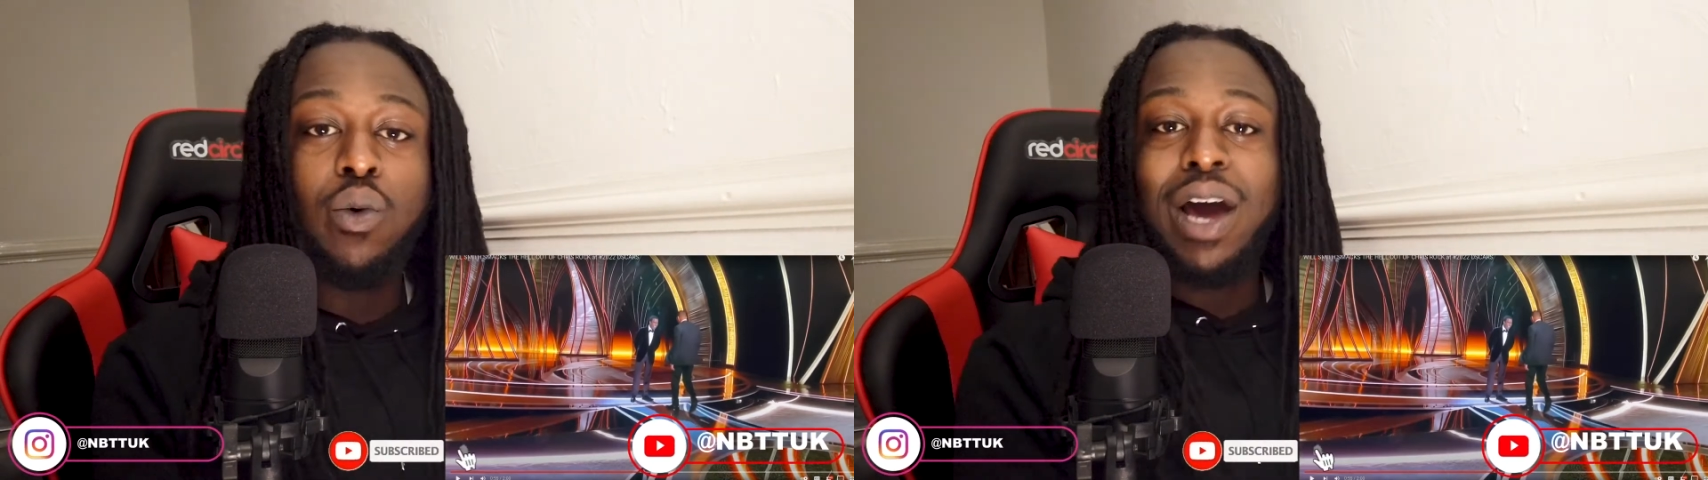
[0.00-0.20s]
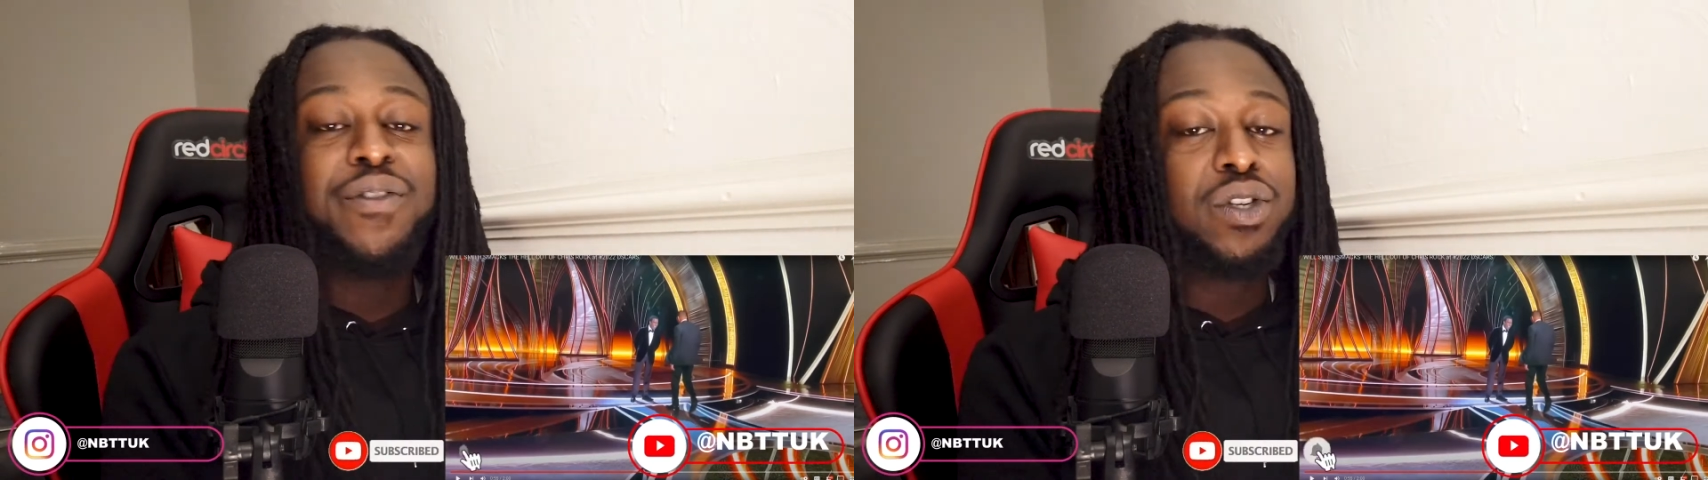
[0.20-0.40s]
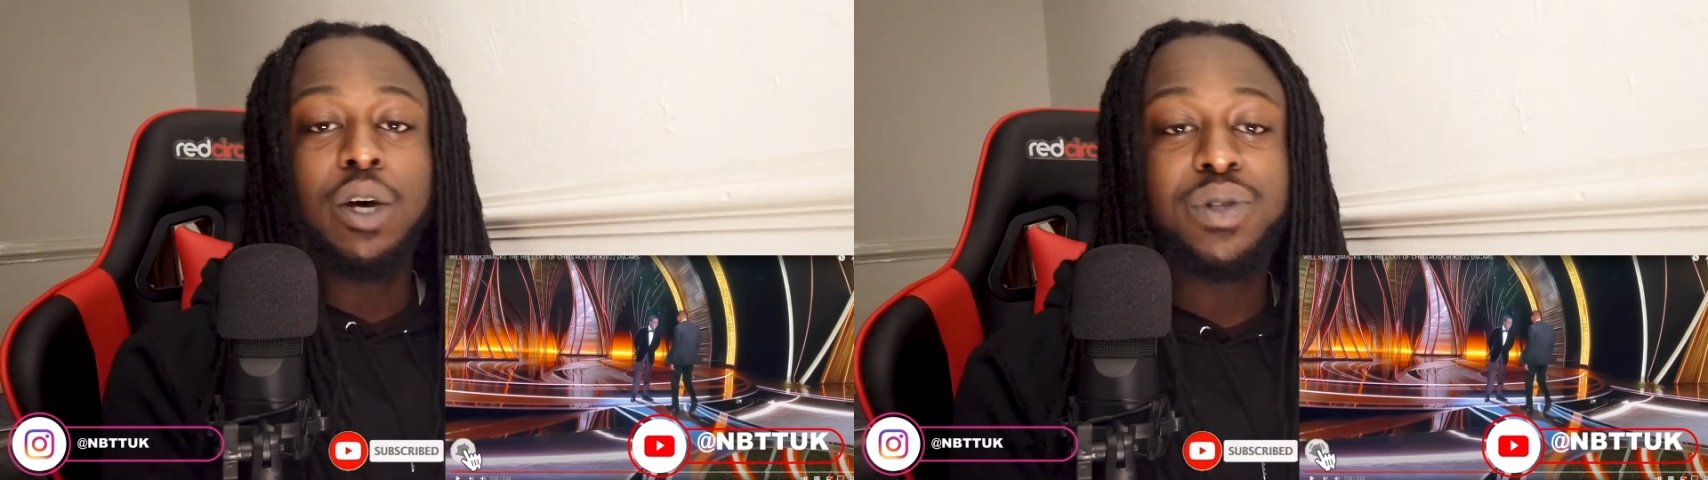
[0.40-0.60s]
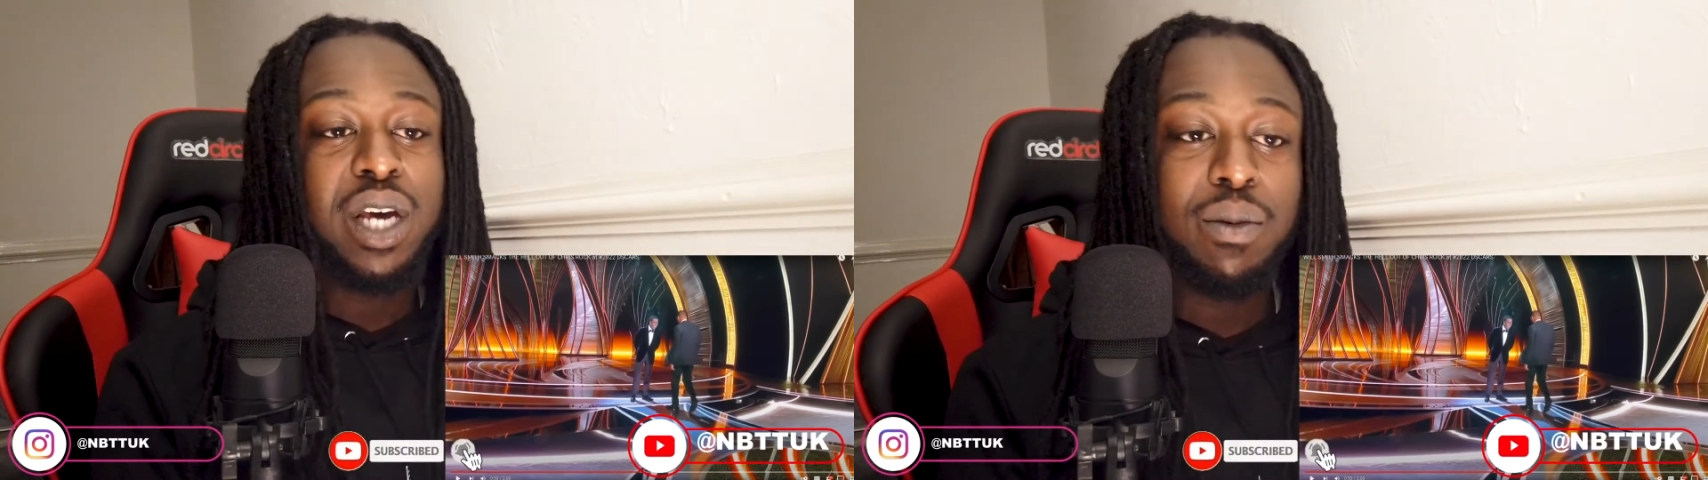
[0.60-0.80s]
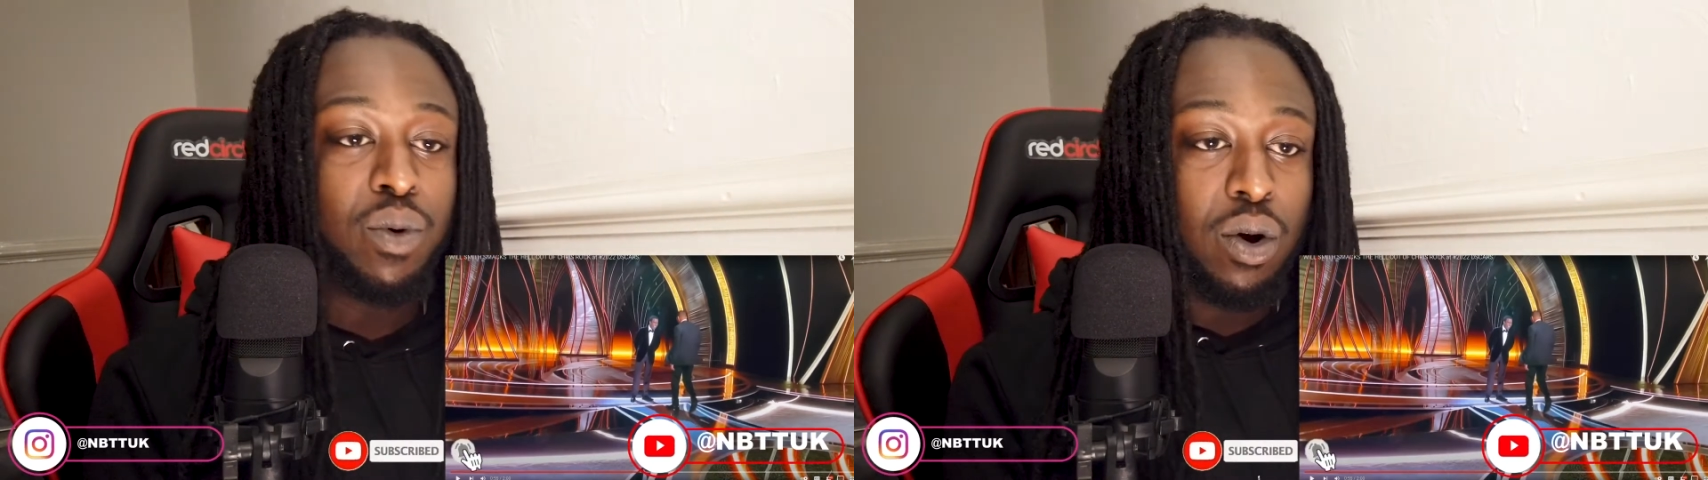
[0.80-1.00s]
when wife is
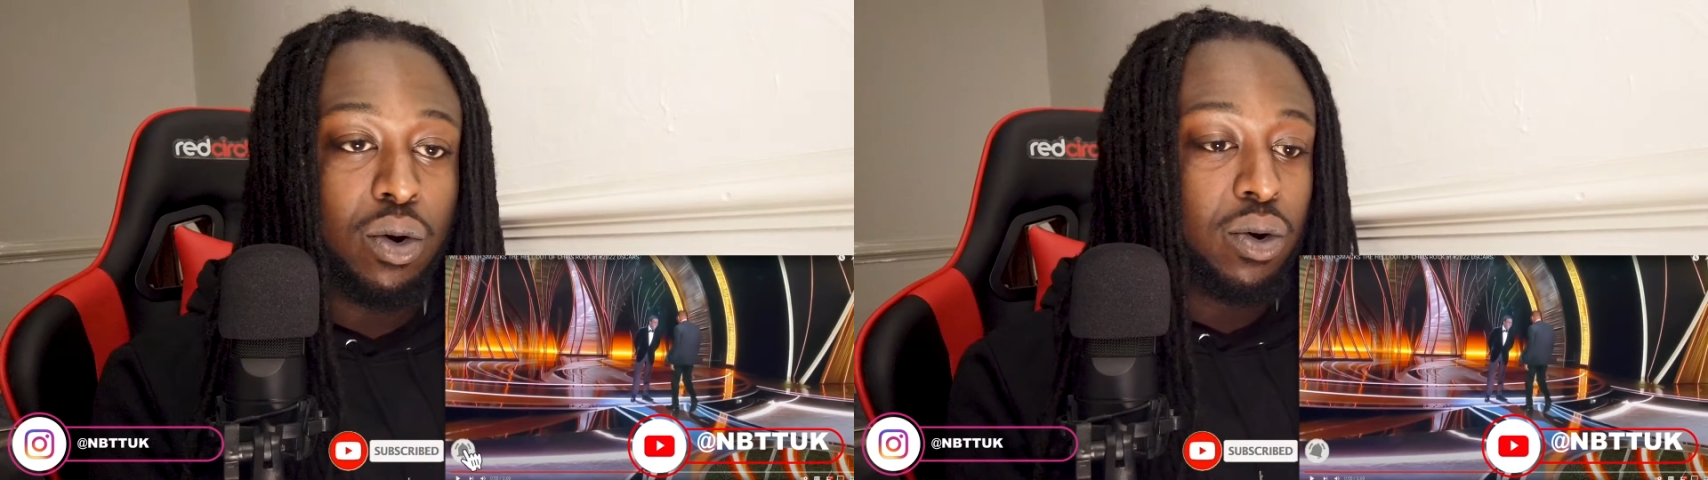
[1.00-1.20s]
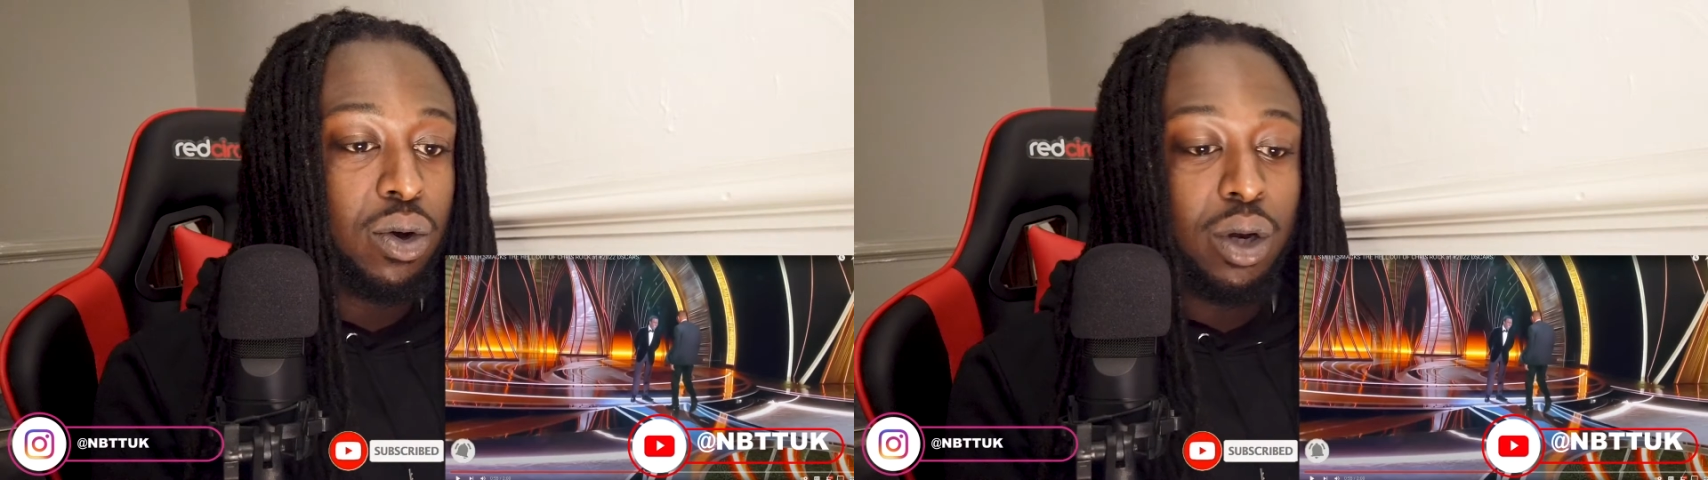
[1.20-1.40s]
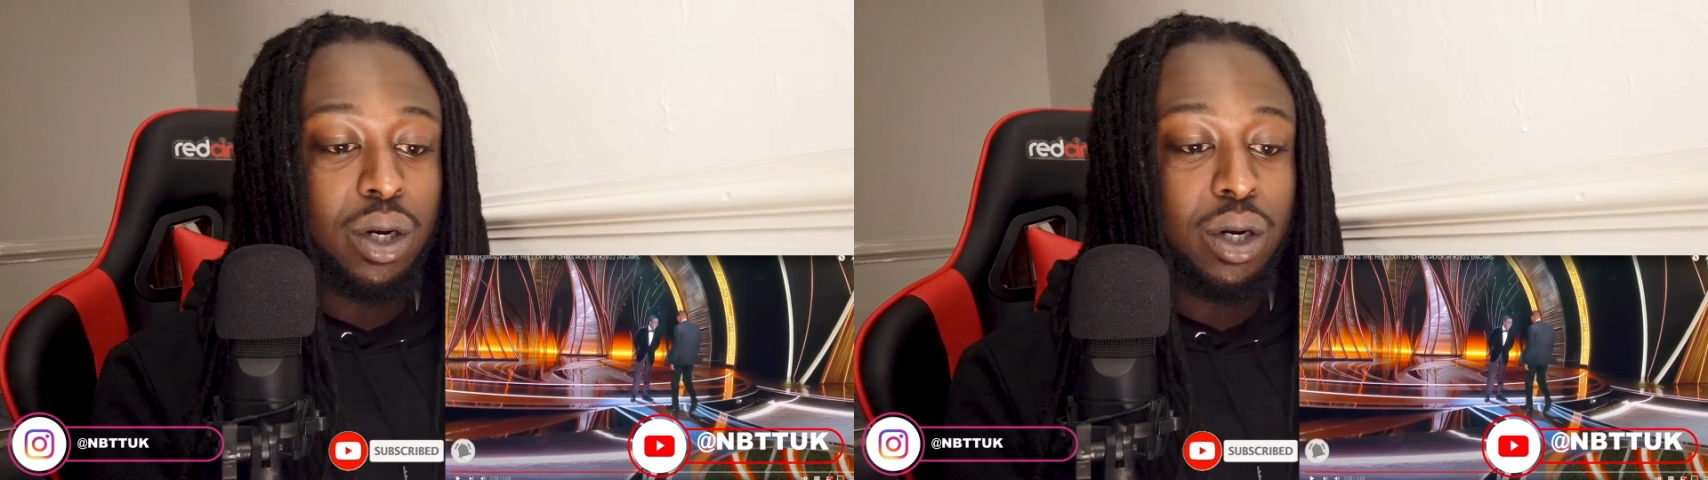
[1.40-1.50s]
upset, bro,